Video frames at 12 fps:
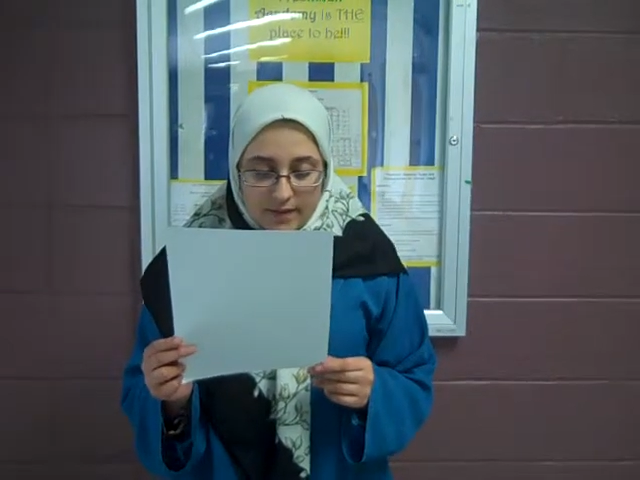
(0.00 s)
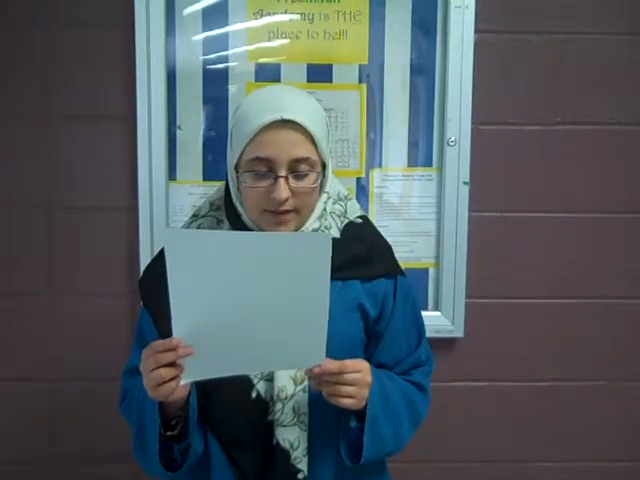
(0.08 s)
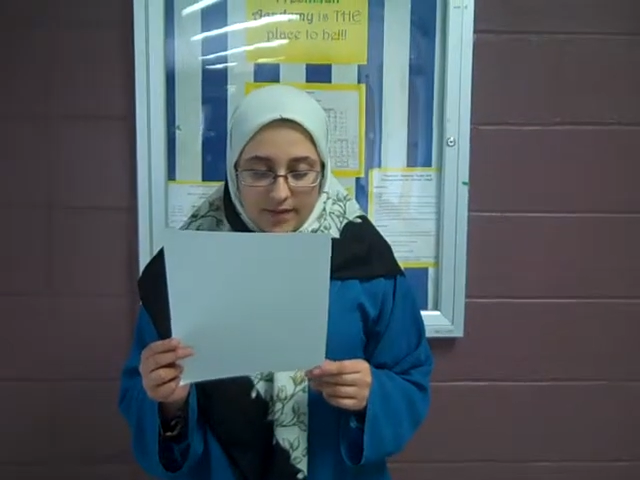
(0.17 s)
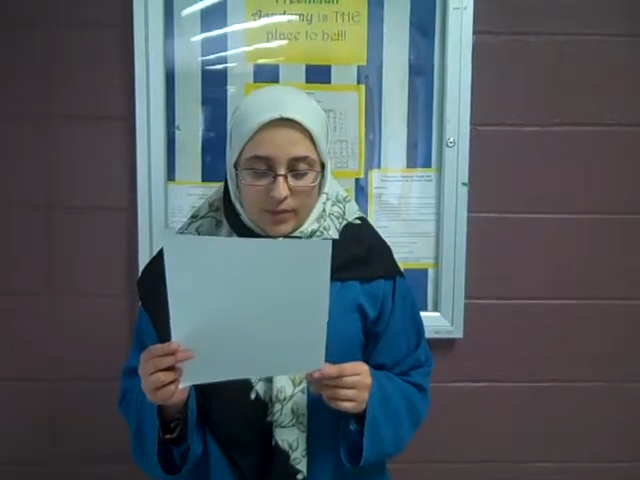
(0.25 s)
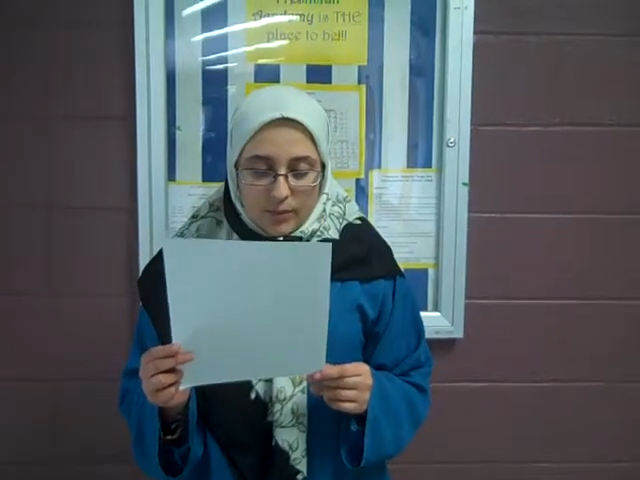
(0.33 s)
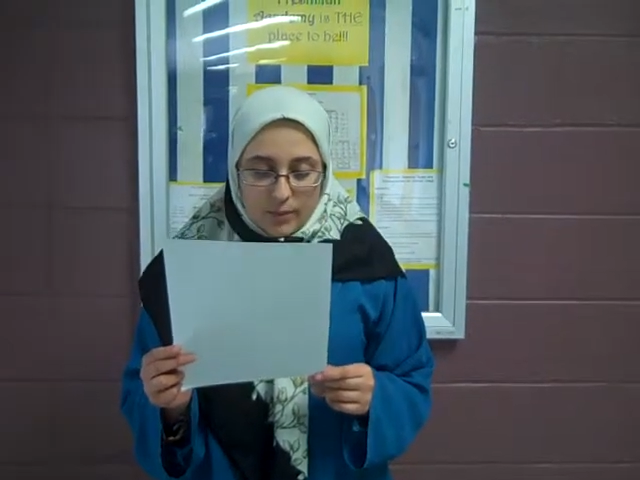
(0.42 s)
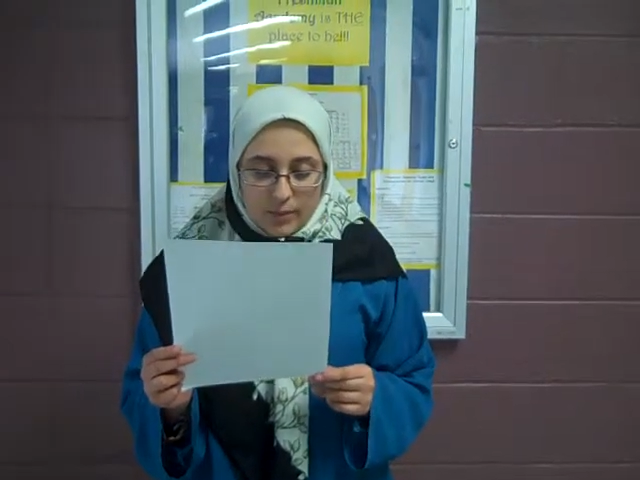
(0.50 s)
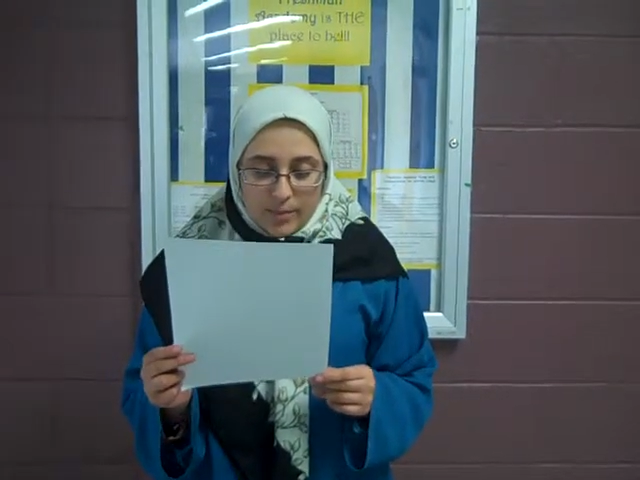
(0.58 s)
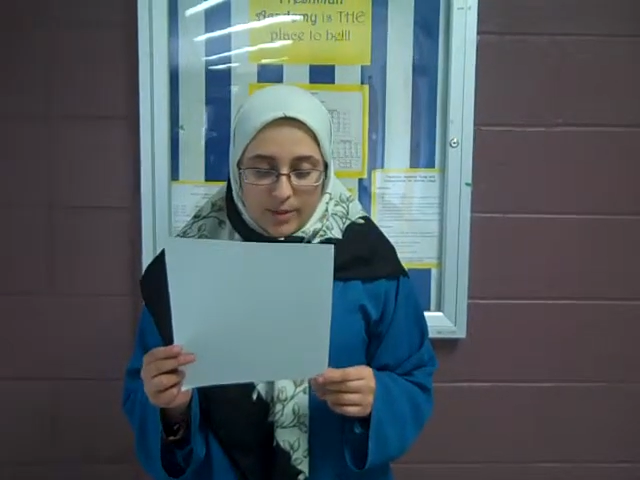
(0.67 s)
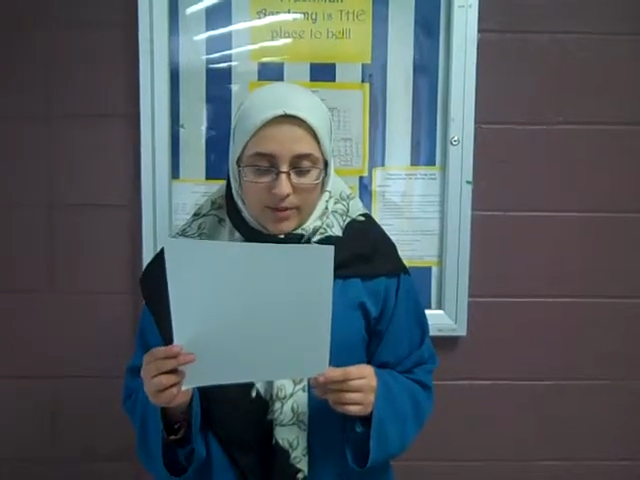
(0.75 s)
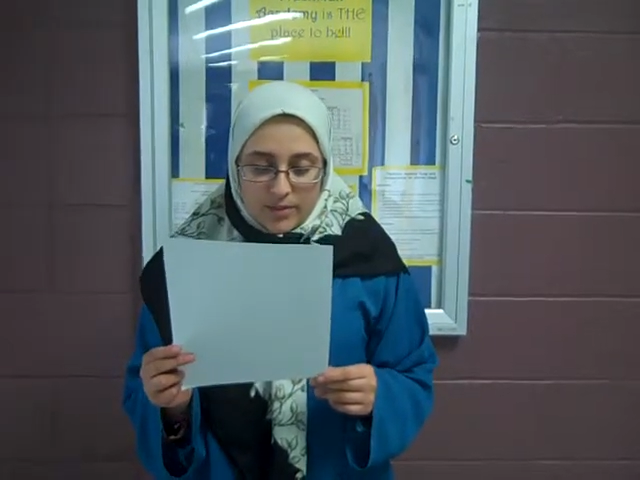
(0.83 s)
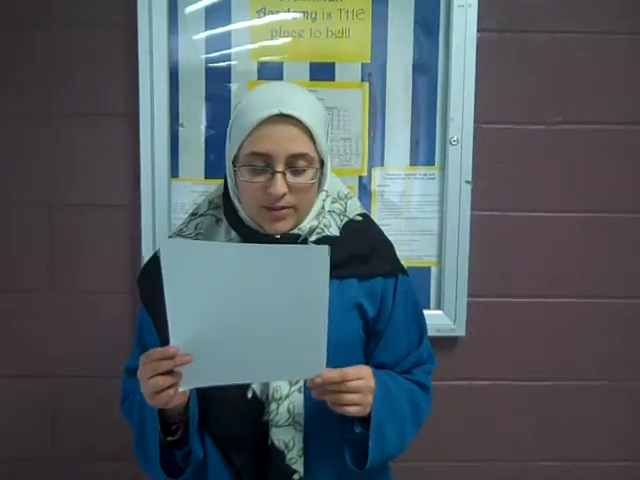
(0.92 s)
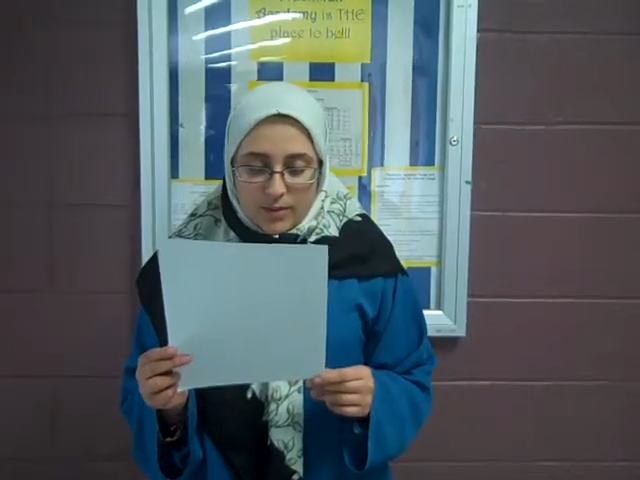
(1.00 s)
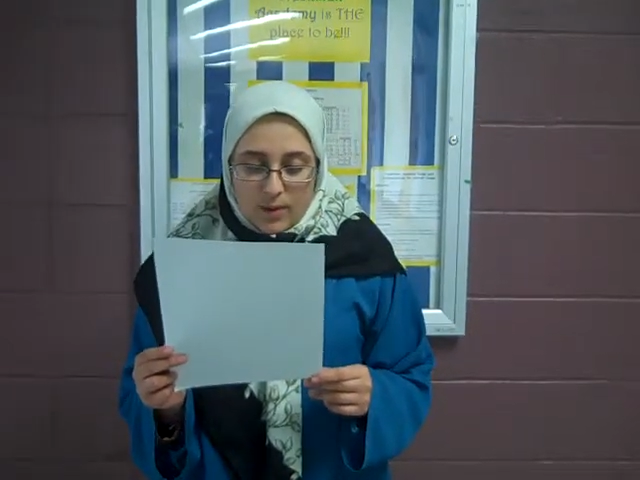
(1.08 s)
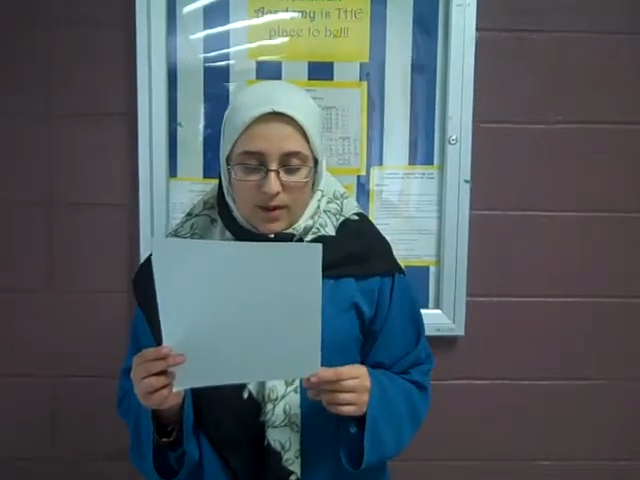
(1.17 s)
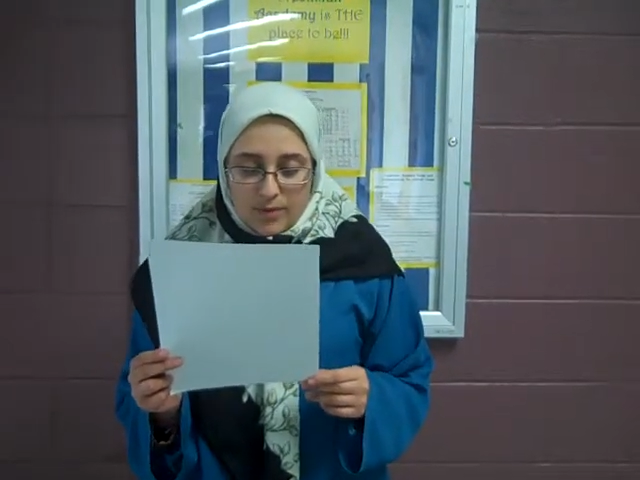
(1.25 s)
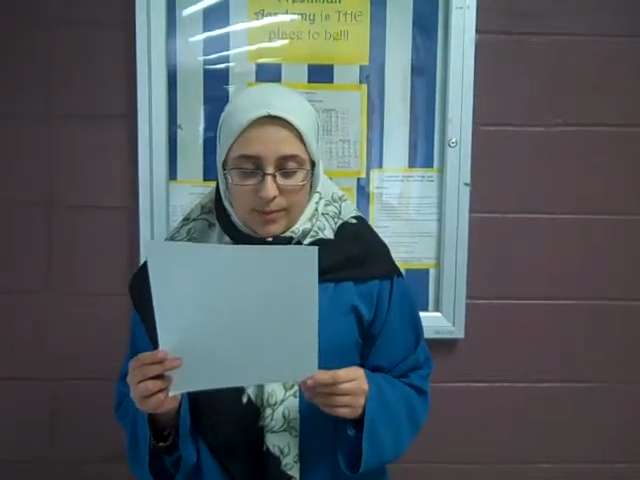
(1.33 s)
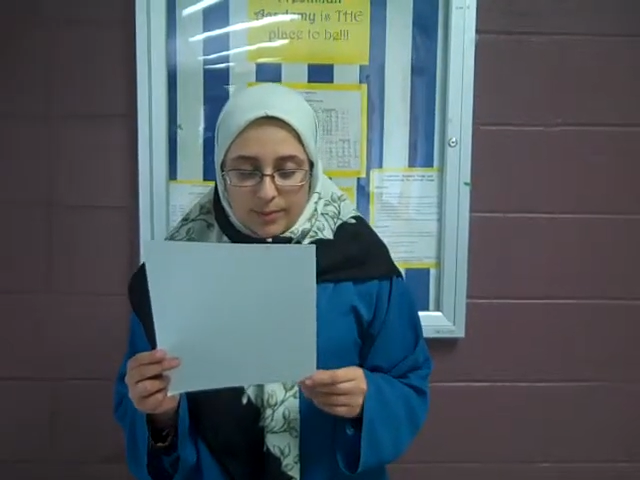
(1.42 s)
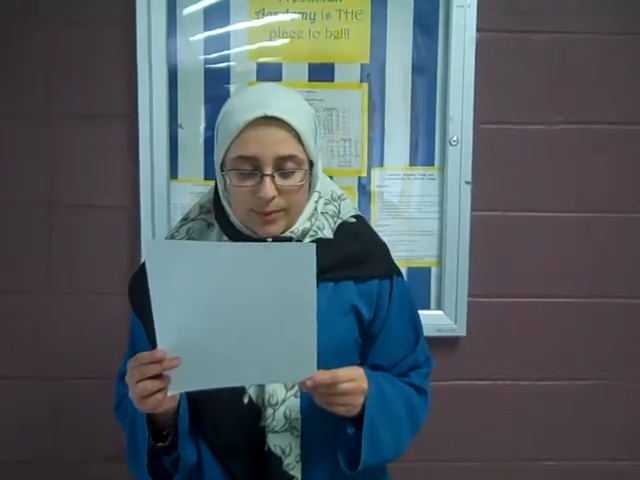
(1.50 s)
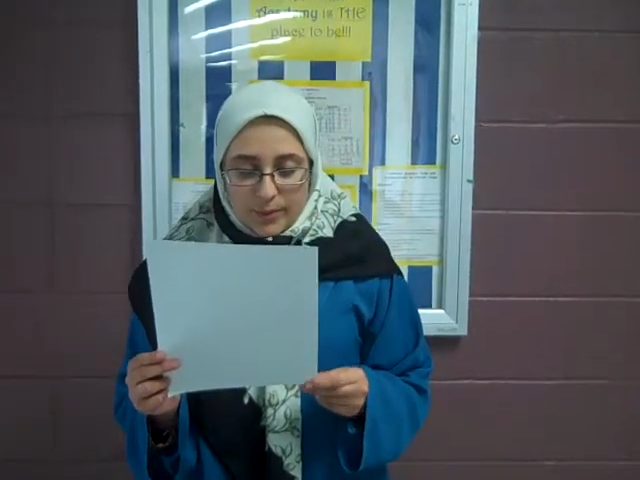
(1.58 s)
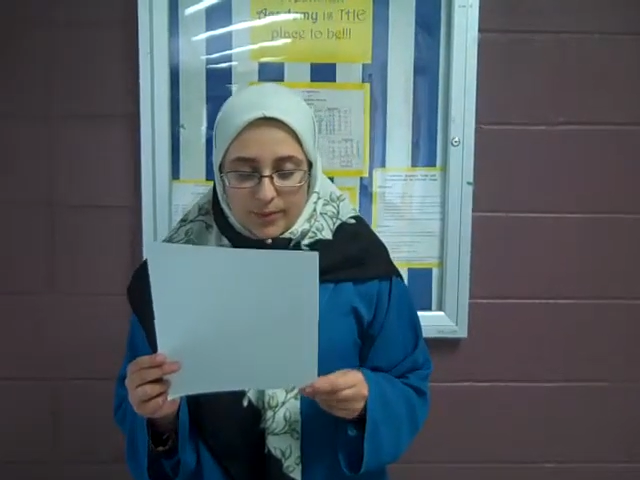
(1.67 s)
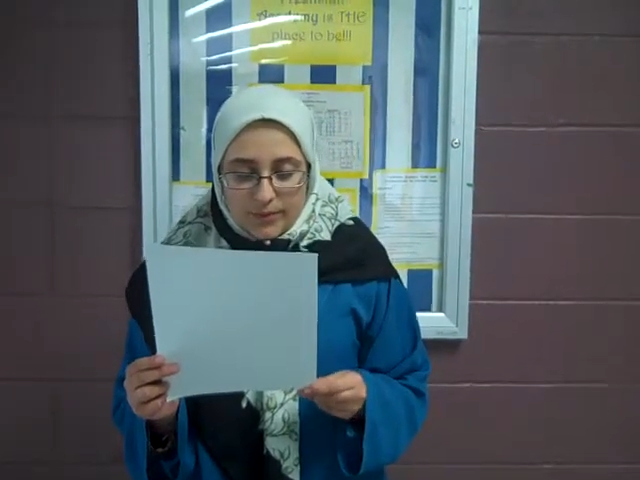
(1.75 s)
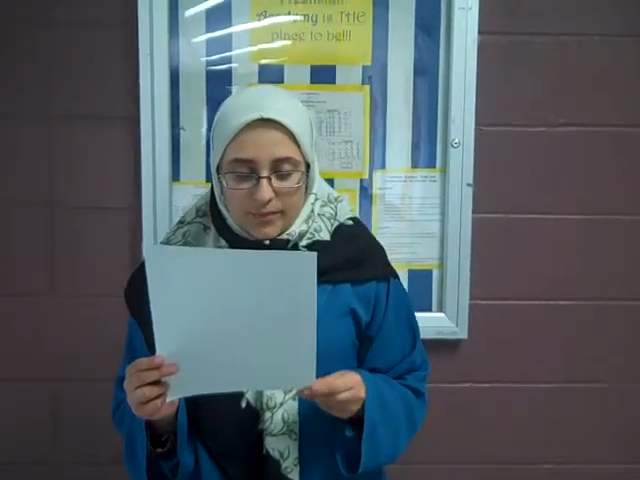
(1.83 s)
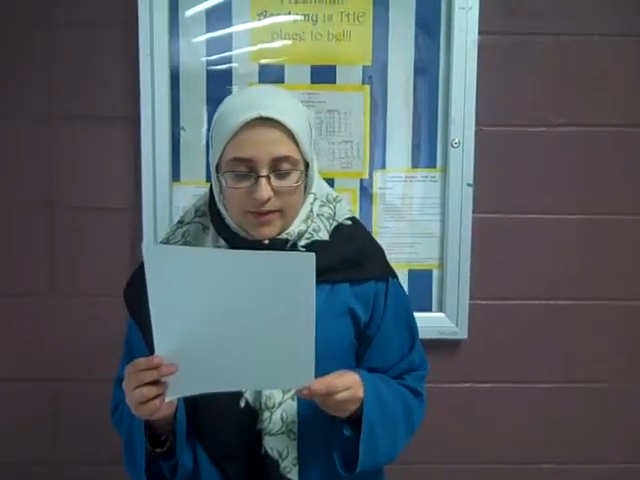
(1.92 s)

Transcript: Then the wheelbarrow is a wilder blue.